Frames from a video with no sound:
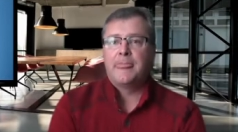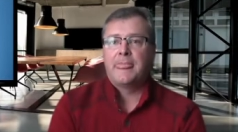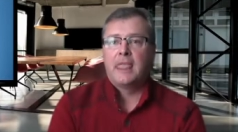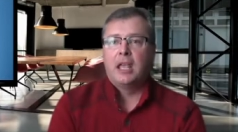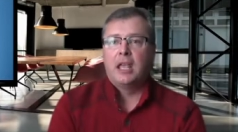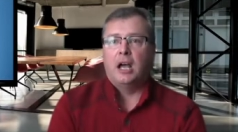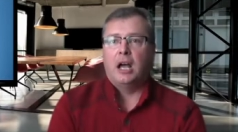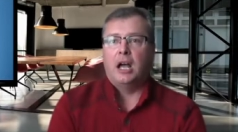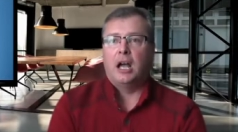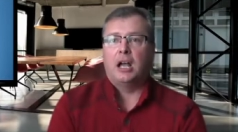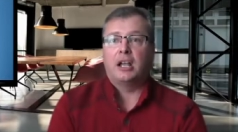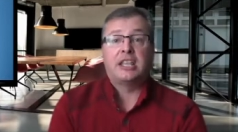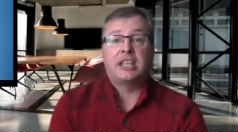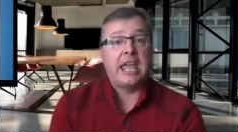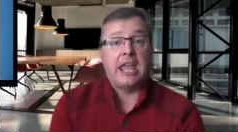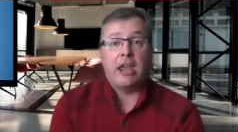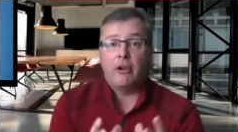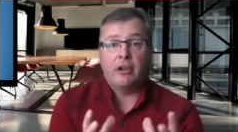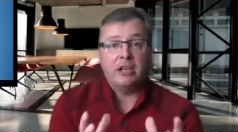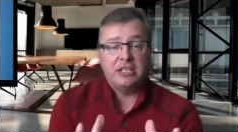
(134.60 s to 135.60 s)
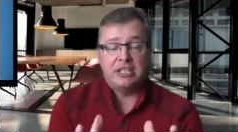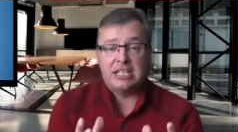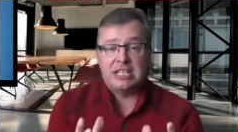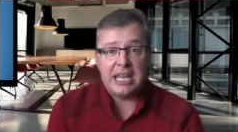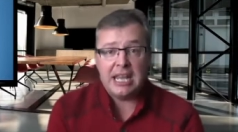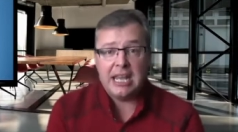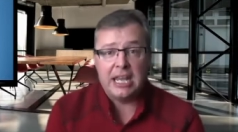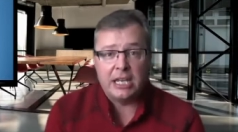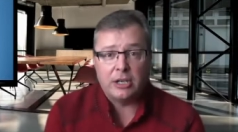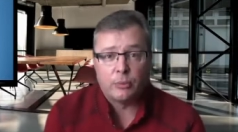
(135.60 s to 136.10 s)
uh,
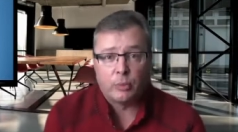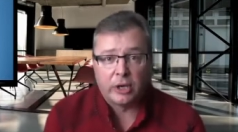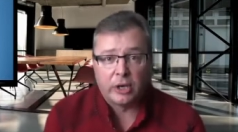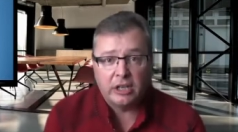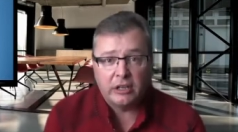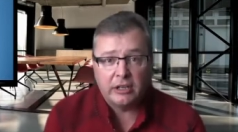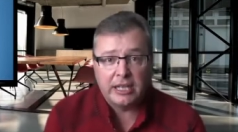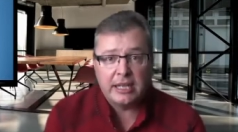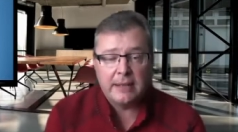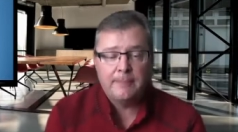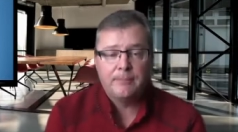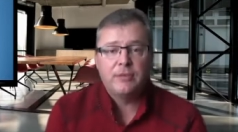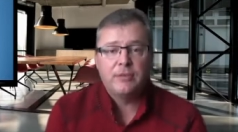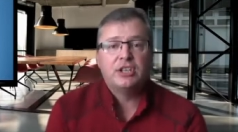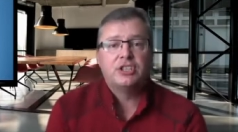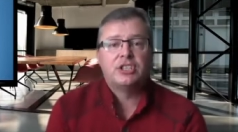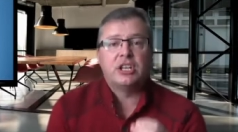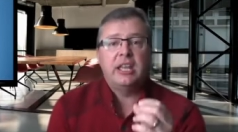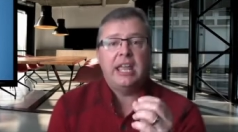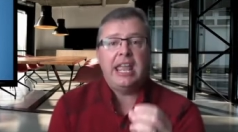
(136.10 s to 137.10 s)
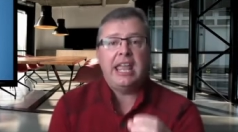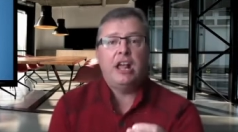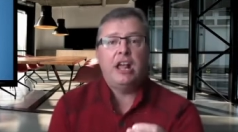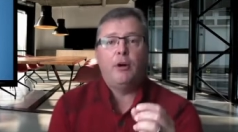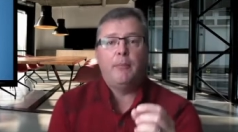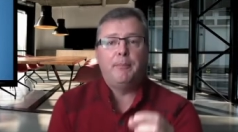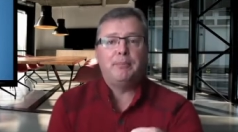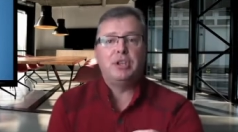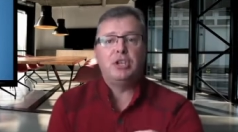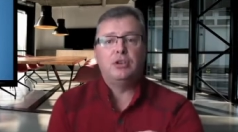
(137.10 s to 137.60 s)
guaranteed, really, to
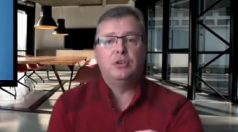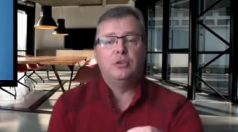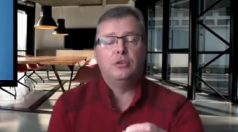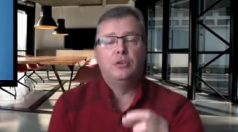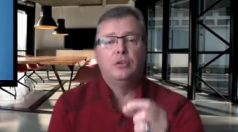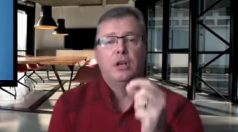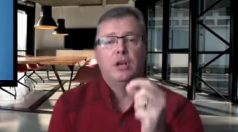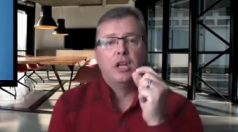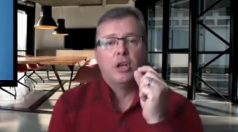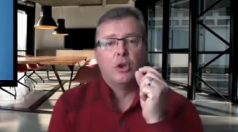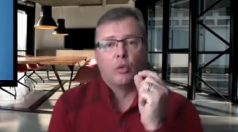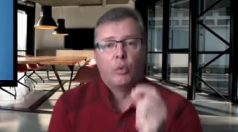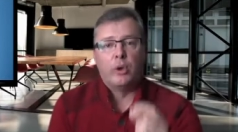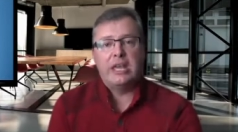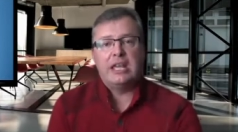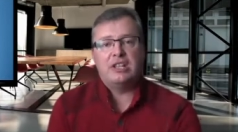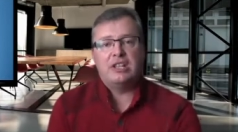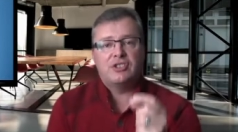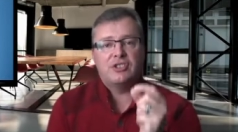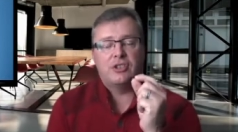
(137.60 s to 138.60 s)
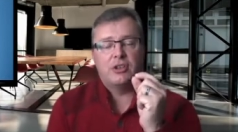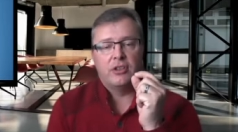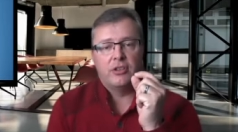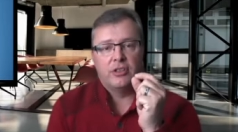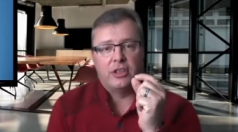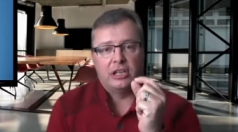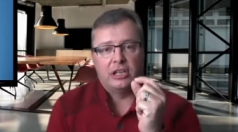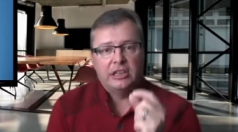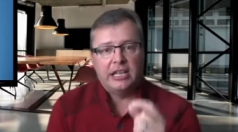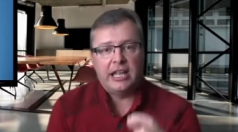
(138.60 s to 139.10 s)
help you reach the
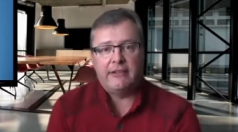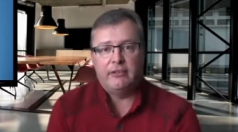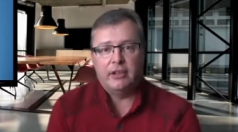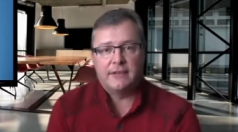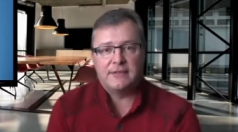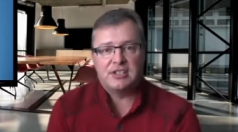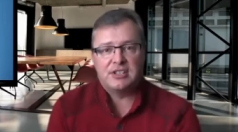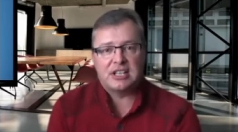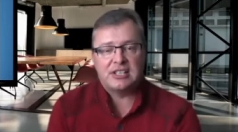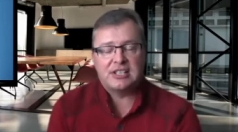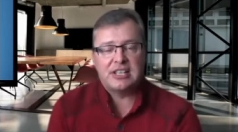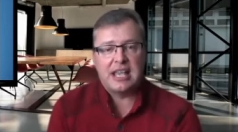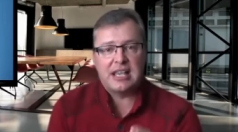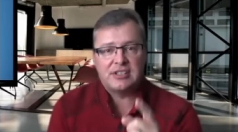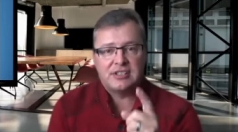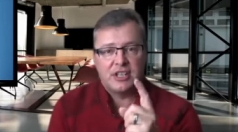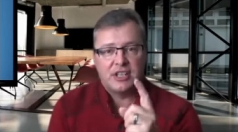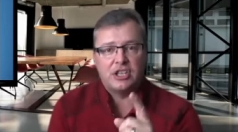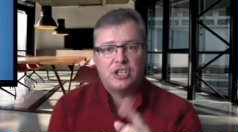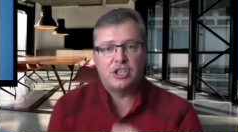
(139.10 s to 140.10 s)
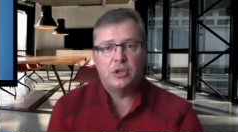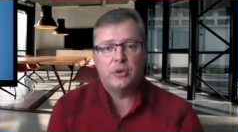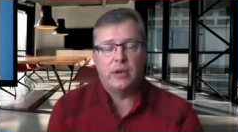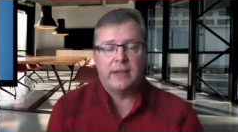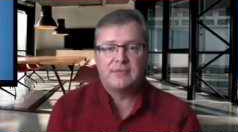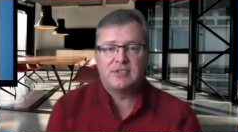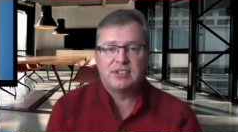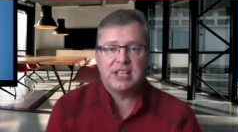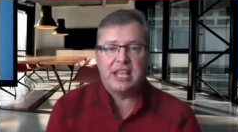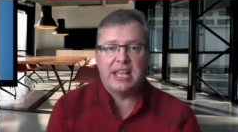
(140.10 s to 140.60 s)
level of success that you have
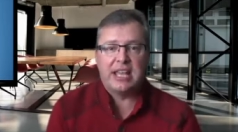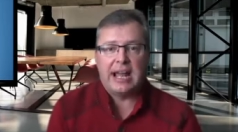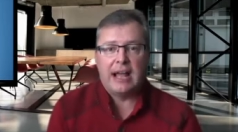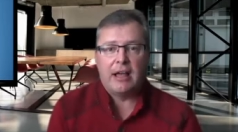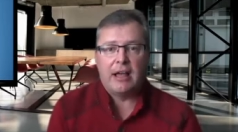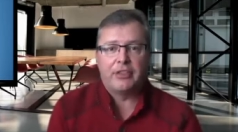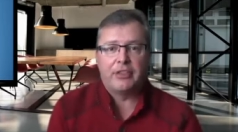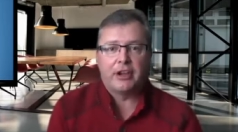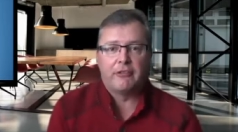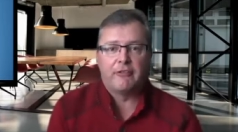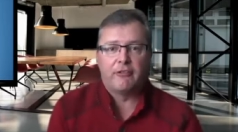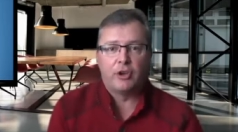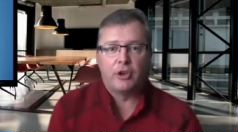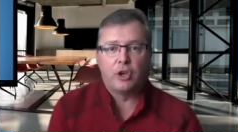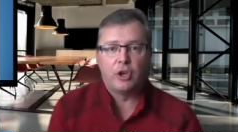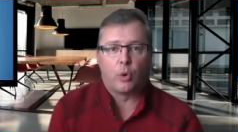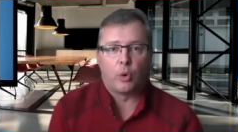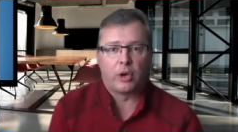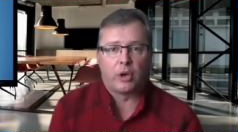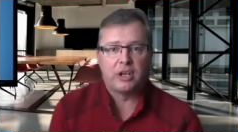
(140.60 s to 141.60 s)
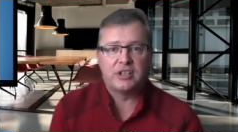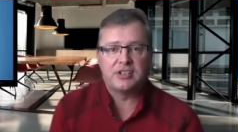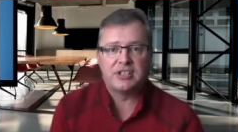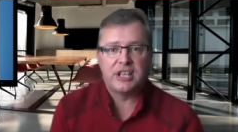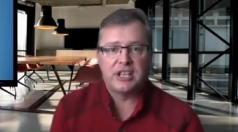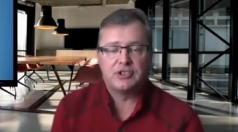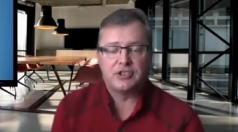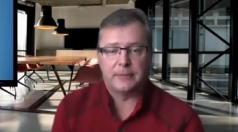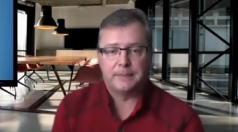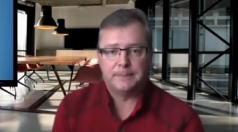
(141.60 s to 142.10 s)
set out there for your
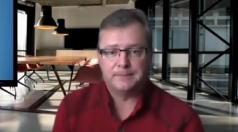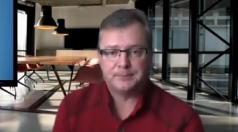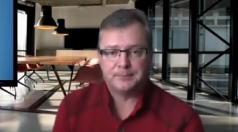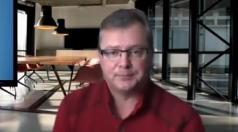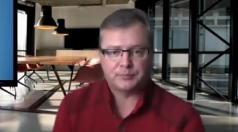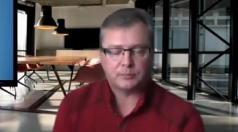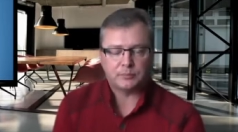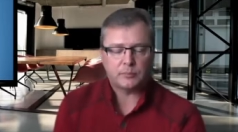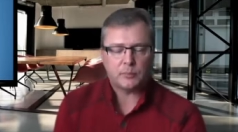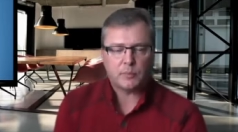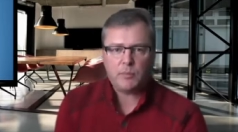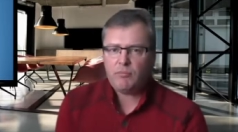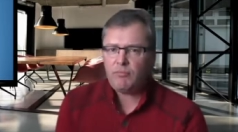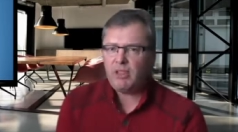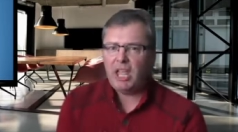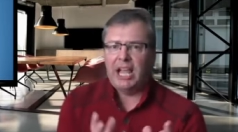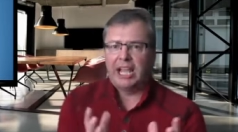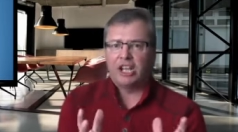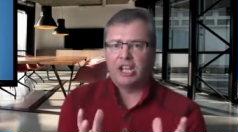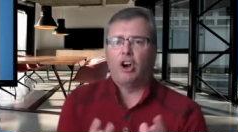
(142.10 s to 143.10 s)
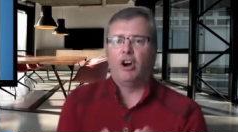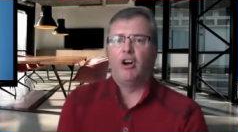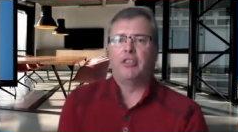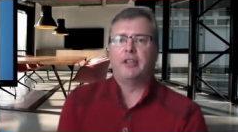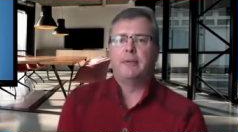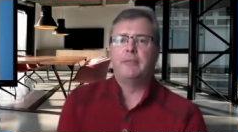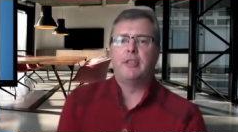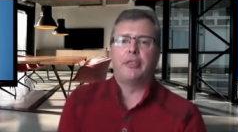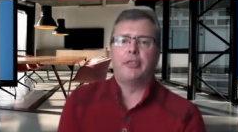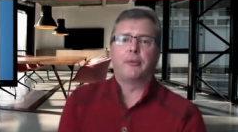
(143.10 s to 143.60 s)
organization. I call them
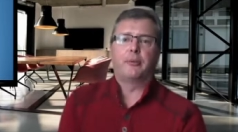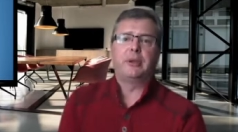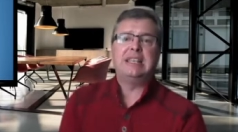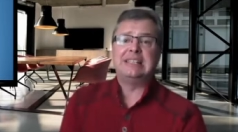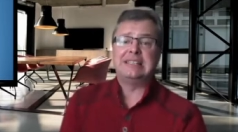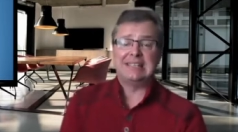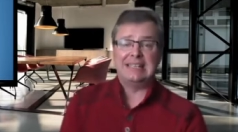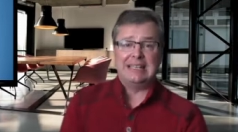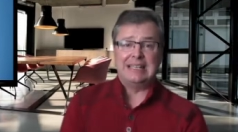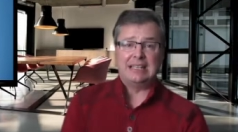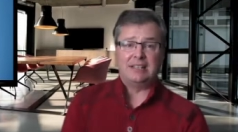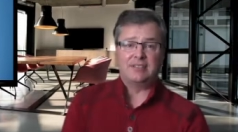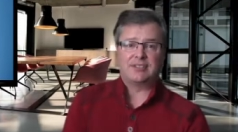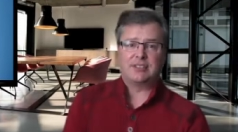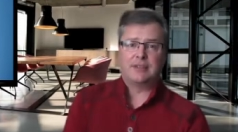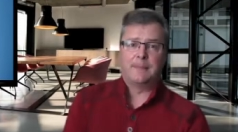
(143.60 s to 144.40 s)
the three C's